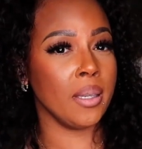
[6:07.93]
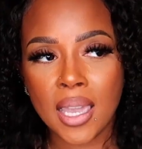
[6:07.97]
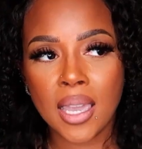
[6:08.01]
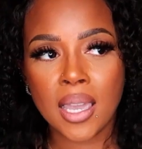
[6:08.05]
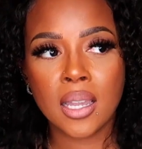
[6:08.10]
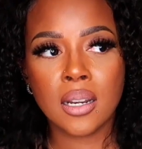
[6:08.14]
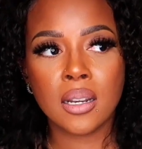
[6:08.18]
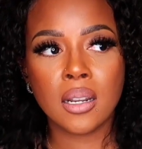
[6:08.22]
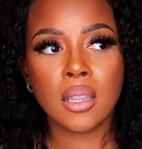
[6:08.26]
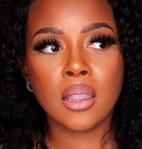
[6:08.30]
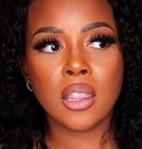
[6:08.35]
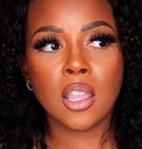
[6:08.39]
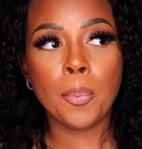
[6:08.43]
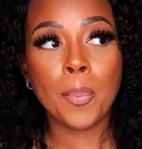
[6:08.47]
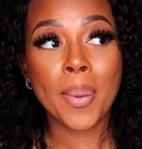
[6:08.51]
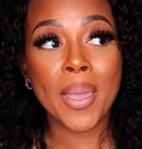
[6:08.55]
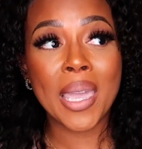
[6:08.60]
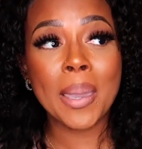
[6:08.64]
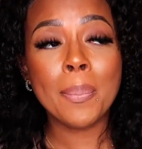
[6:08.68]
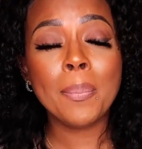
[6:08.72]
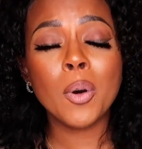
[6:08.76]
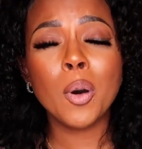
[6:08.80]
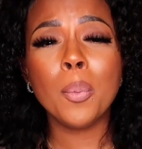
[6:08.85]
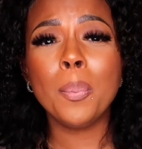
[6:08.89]
And the
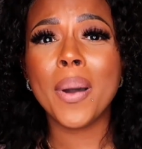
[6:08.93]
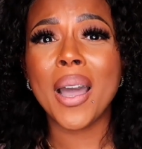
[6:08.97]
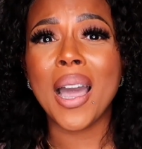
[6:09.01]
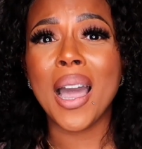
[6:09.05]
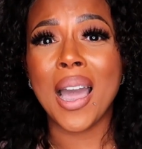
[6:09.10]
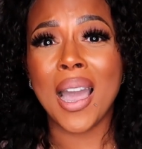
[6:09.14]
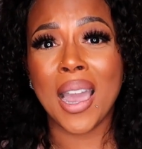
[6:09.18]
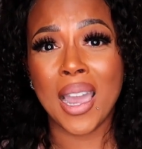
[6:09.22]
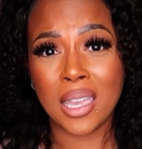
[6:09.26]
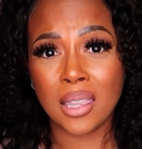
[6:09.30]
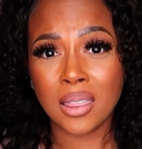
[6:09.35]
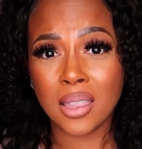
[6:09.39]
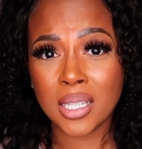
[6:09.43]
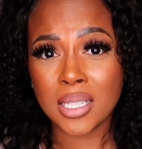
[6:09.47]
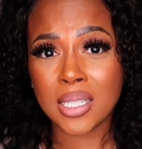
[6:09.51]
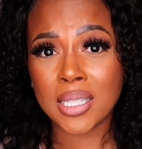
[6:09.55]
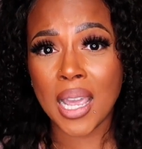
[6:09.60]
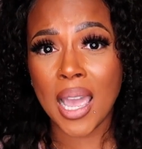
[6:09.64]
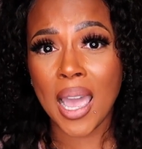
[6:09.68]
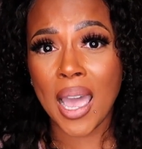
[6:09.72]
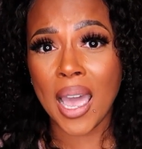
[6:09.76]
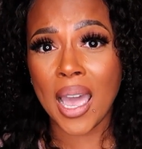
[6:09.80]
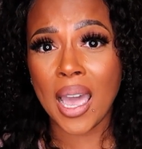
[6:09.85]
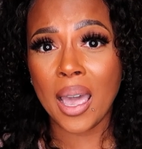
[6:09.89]
people behind this
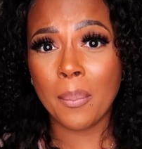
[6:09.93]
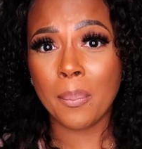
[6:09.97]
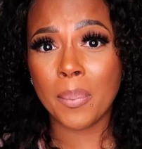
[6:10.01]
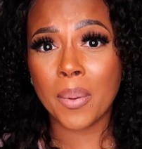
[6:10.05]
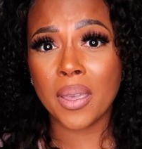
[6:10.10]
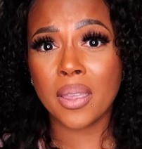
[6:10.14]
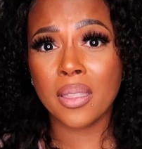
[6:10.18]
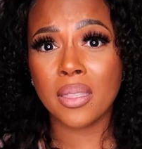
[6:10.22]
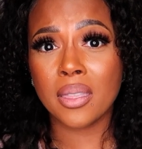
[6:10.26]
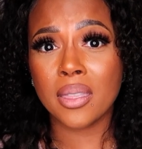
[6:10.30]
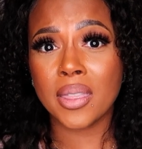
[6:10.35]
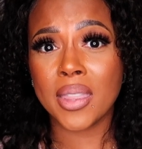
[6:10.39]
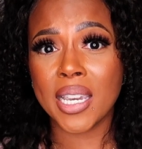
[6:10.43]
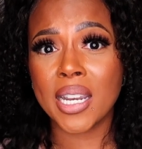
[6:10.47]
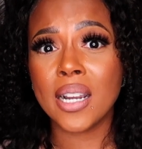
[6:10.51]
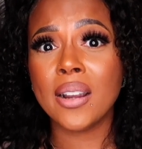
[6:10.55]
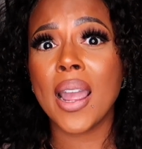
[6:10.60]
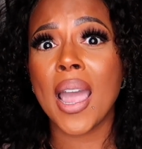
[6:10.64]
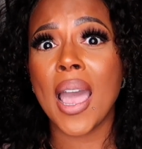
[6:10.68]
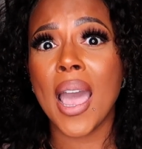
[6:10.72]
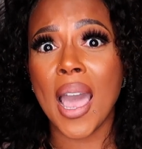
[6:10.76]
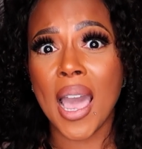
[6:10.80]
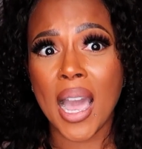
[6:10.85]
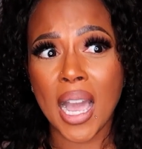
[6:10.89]
app,
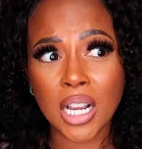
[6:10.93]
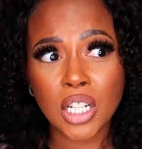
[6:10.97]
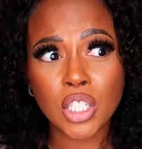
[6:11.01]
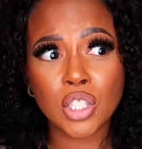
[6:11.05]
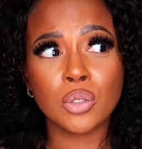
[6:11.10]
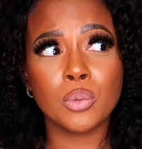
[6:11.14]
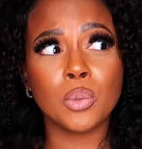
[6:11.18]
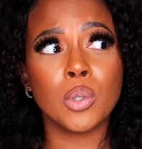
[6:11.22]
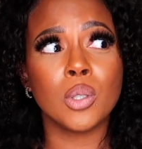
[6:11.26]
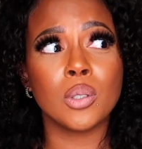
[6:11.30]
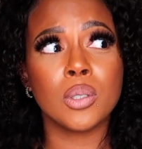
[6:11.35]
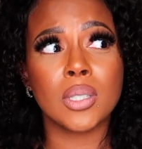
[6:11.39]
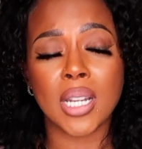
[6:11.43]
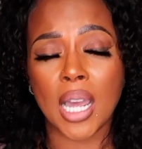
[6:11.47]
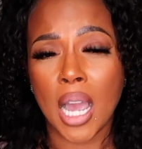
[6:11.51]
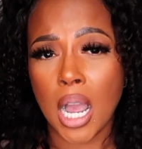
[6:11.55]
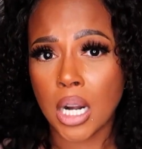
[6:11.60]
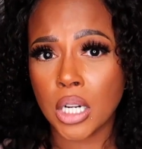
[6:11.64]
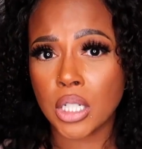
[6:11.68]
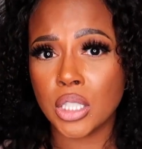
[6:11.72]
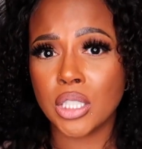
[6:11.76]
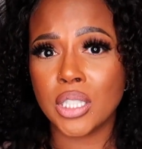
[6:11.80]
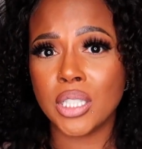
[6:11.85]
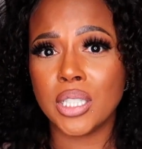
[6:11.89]
they're actual
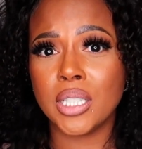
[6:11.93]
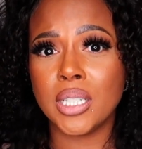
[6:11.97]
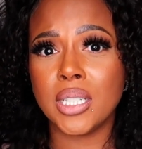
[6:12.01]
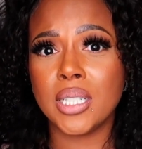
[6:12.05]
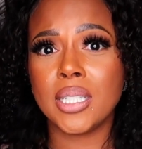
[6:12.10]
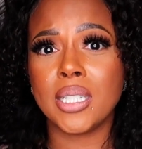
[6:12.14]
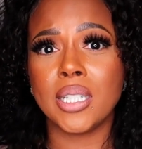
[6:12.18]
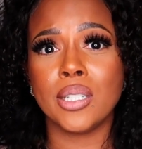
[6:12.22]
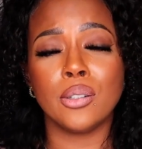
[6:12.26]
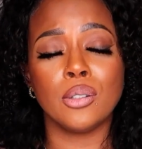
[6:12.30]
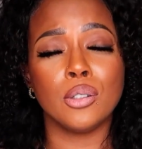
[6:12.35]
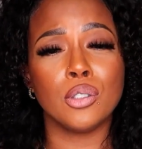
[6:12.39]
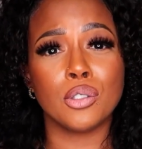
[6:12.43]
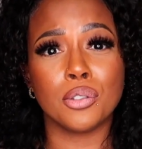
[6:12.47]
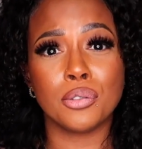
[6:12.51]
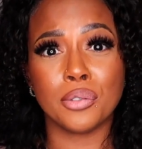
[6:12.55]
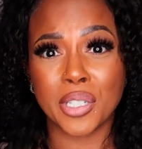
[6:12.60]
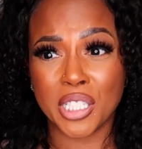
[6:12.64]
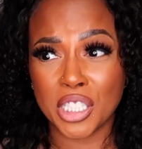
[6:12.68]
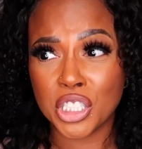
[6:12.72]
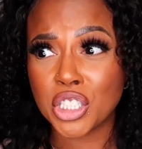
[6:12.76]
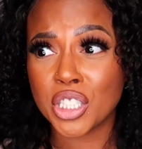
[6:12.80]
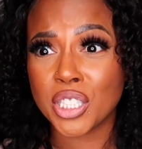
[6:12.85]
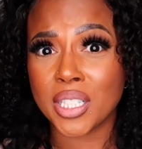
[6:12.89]
doctors and
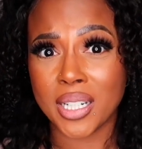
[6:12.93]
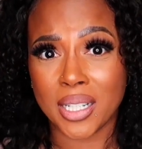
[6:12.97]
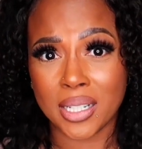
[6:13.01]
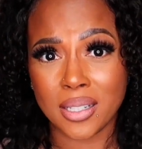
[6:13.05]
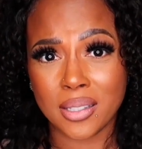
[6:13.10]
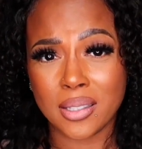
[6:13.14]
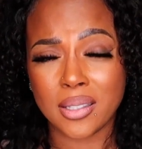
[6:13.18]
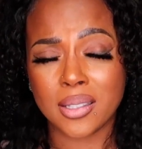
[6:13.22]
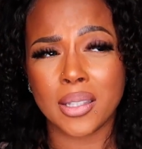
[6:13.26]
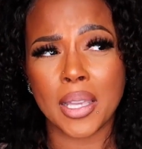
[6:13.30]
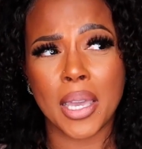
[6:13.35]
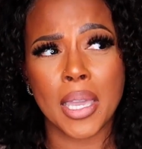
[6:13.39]
nutritionists.